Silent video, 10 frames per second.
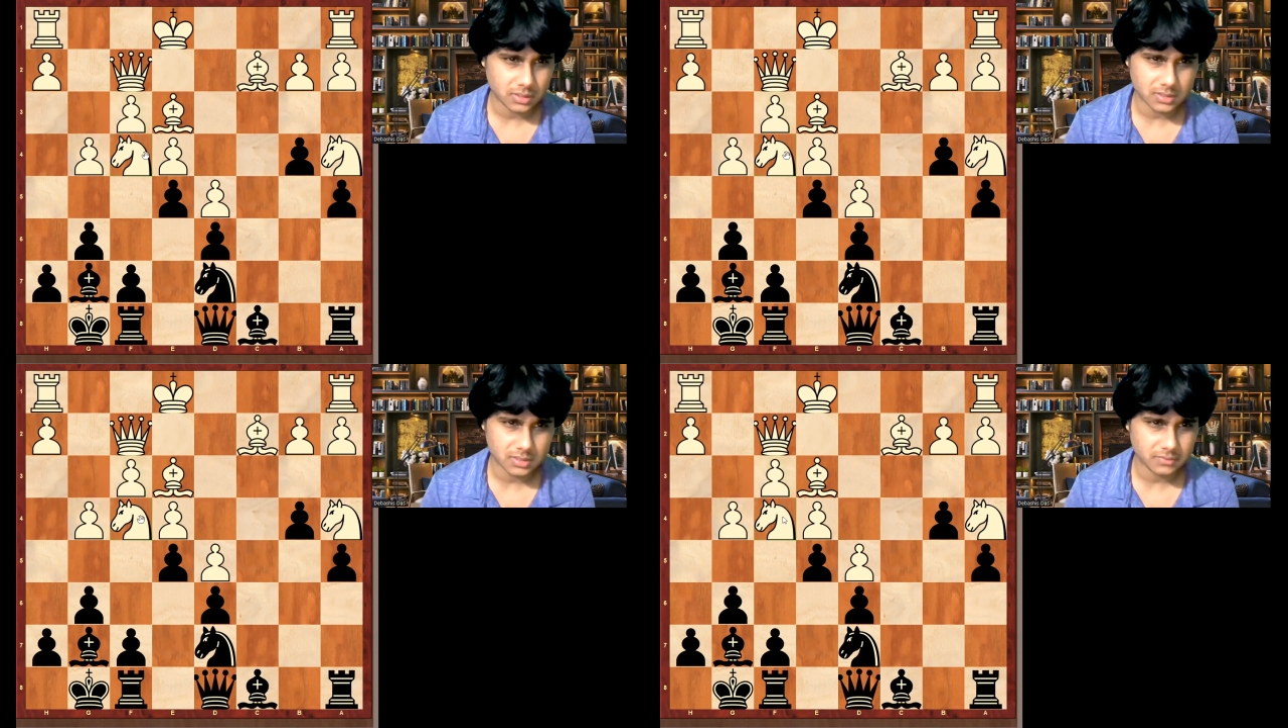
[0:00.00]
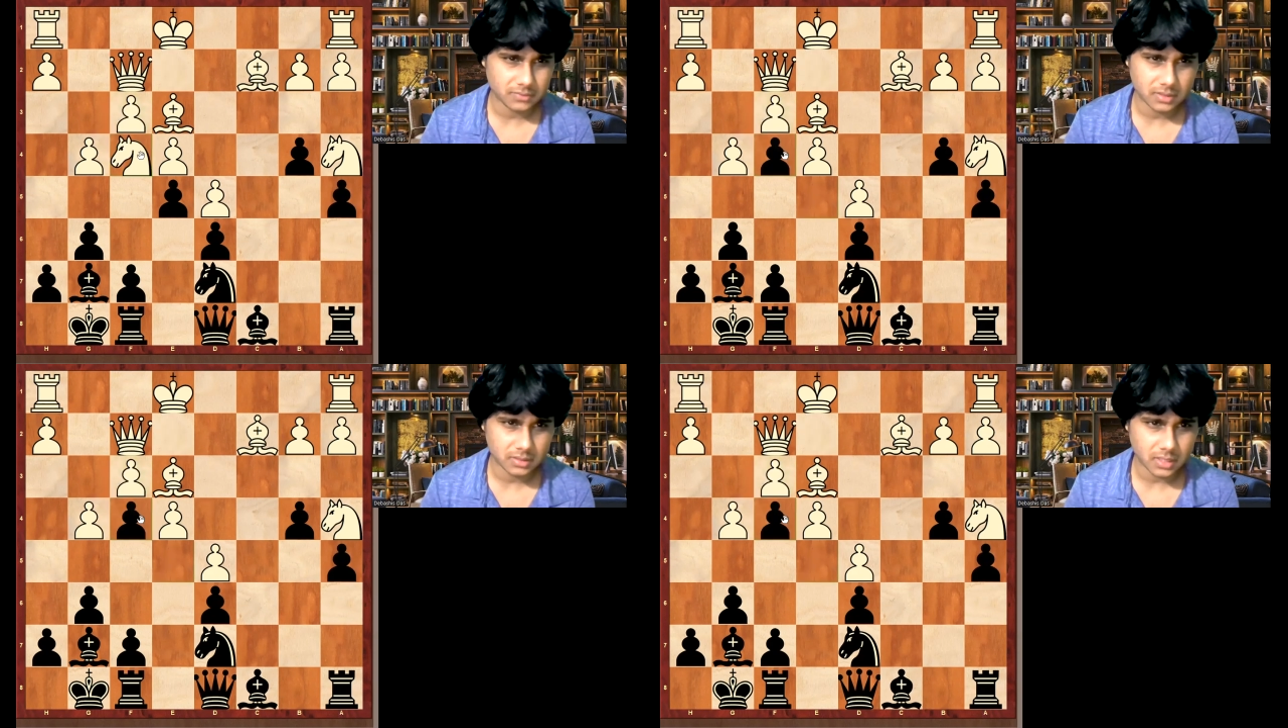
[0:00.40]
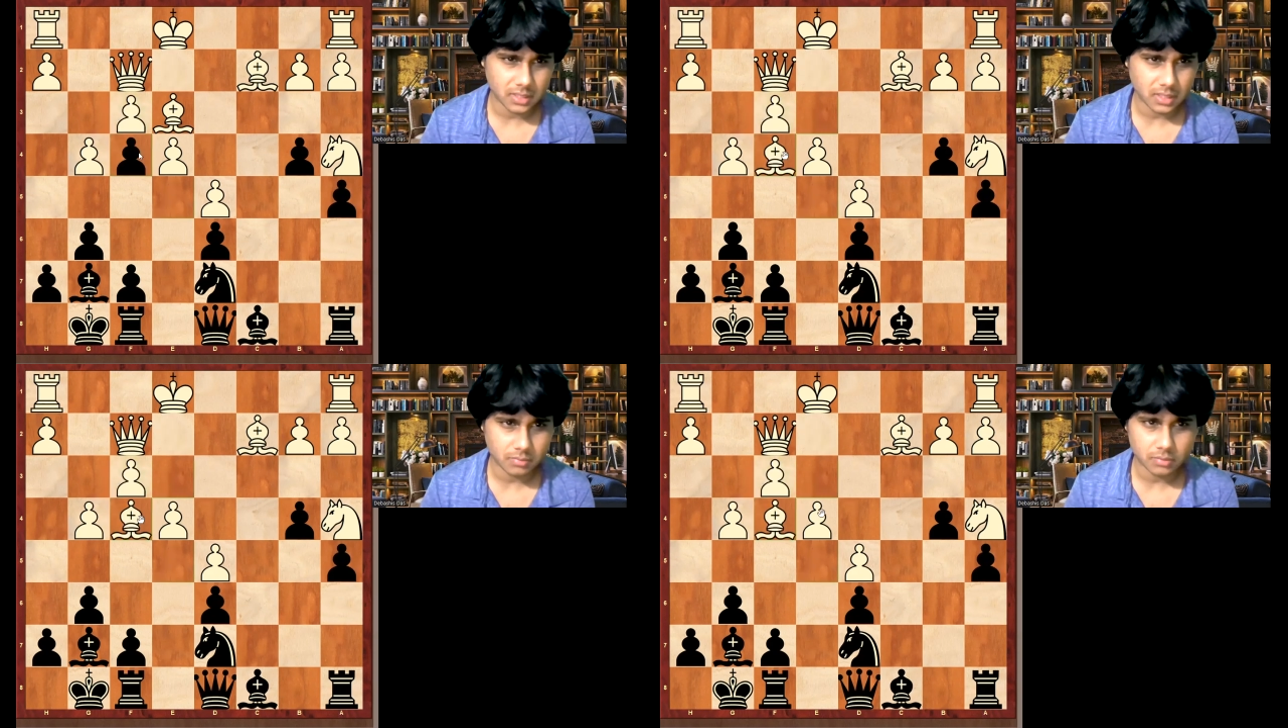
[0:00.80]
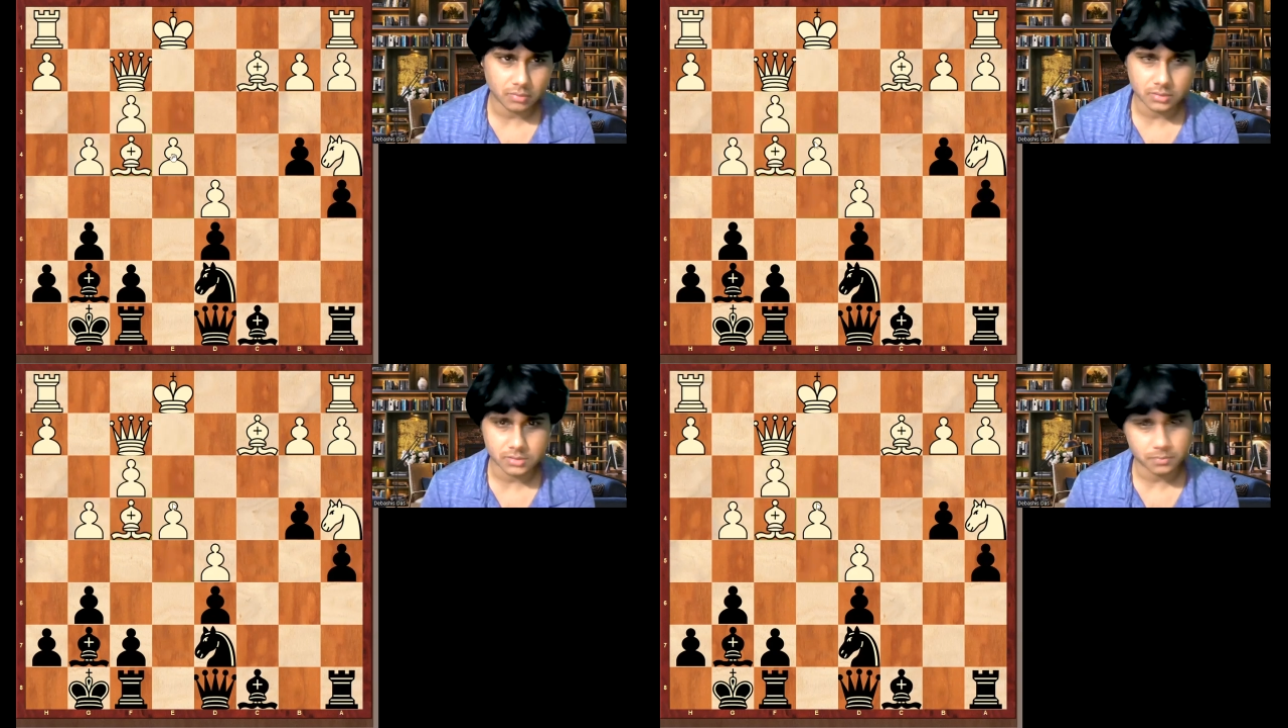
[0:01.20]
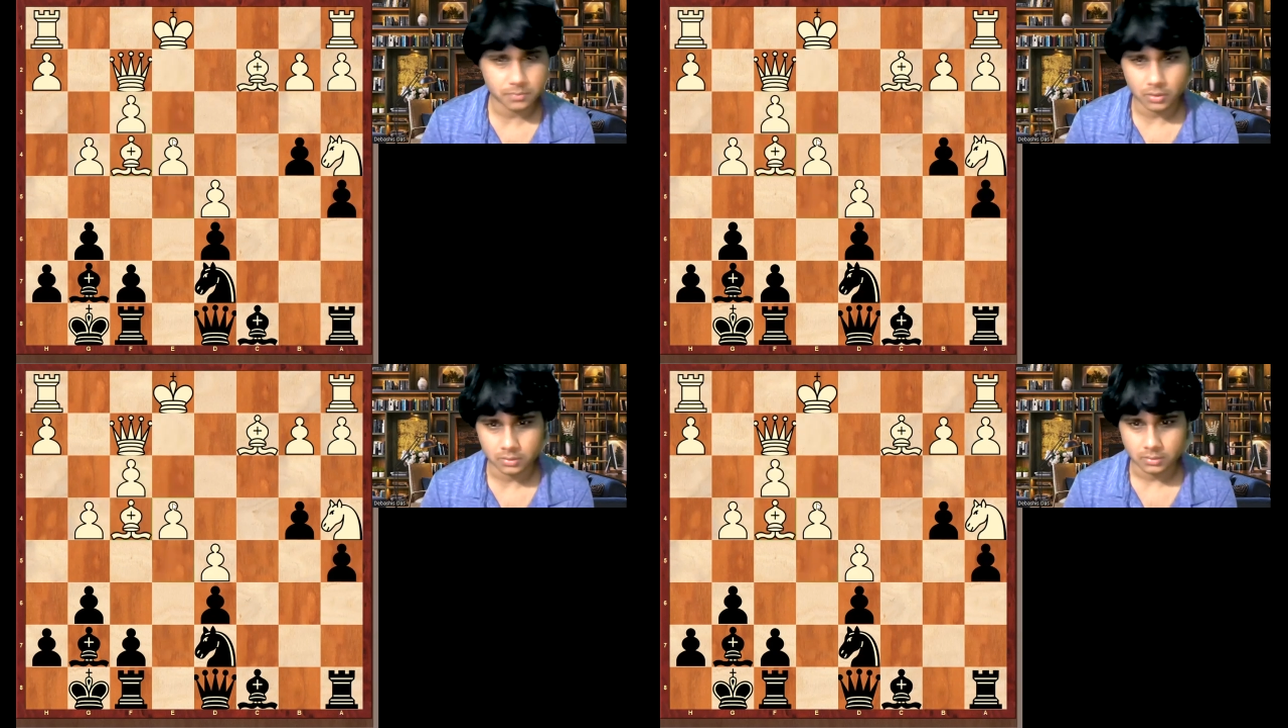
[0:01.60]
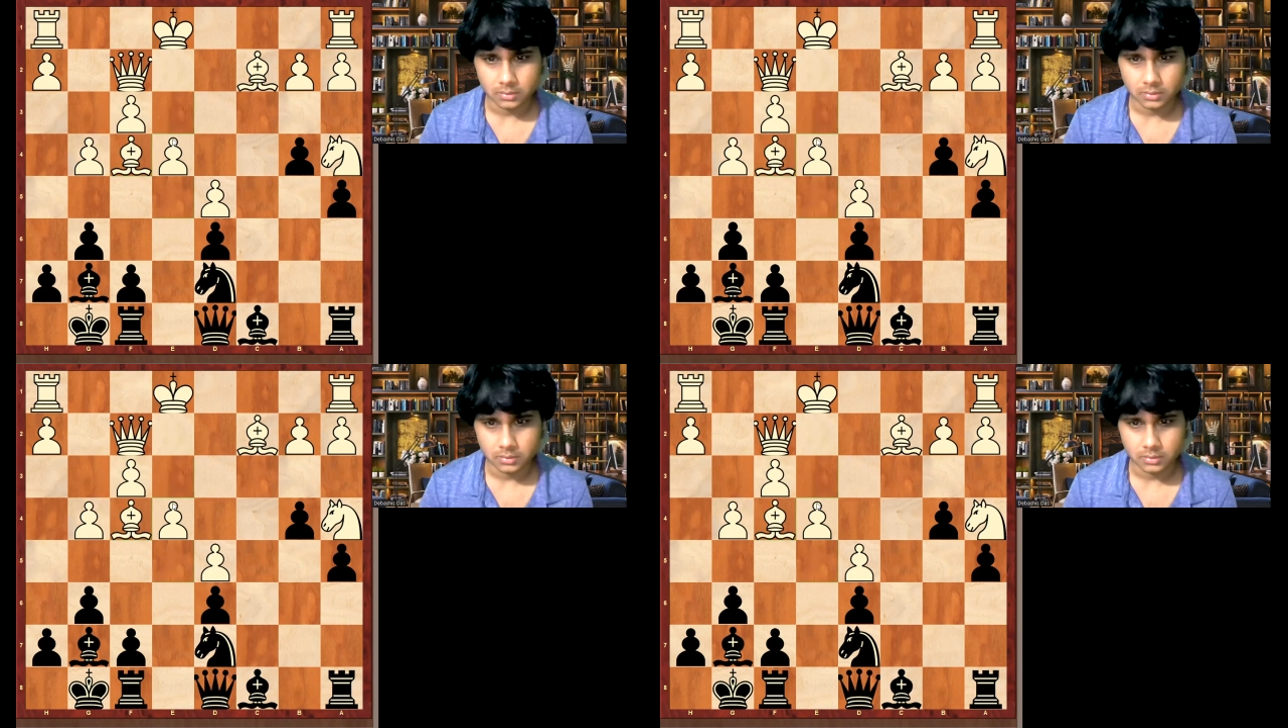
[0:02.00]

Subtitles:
doesn't even care about this pawn.